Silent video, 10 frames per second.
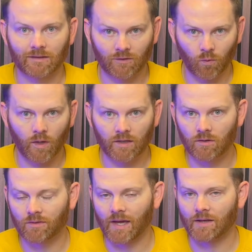to
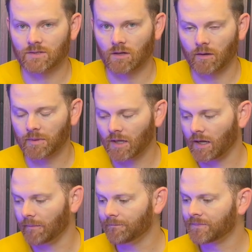22,000
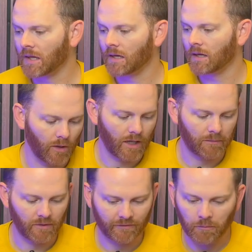RPM. Know a
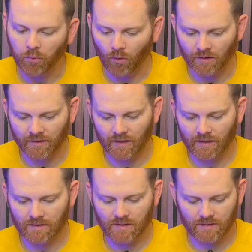couple of important
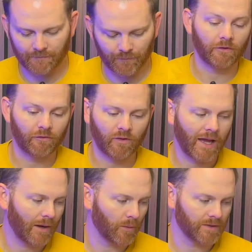things. The
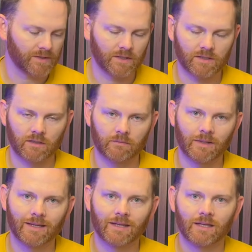flywheel system
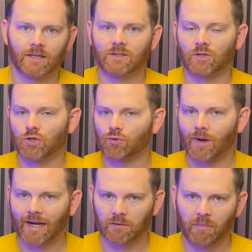is a
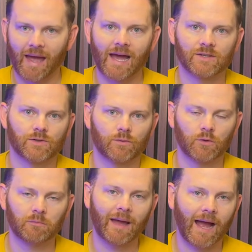direct
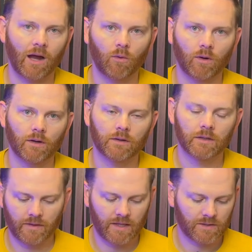pass-through power.
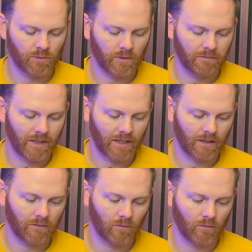This would mean